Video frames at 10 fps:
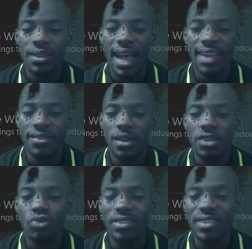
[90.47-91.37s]
times
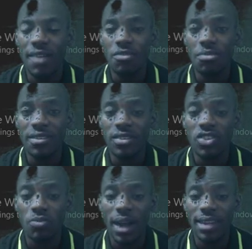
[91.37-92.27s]
27 means 3 to
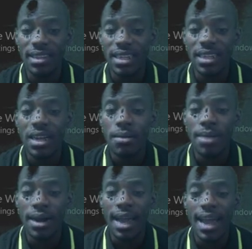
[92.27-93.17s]
the power 3
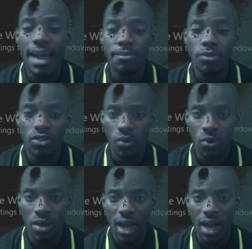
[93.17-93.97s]
bracket n plus 1.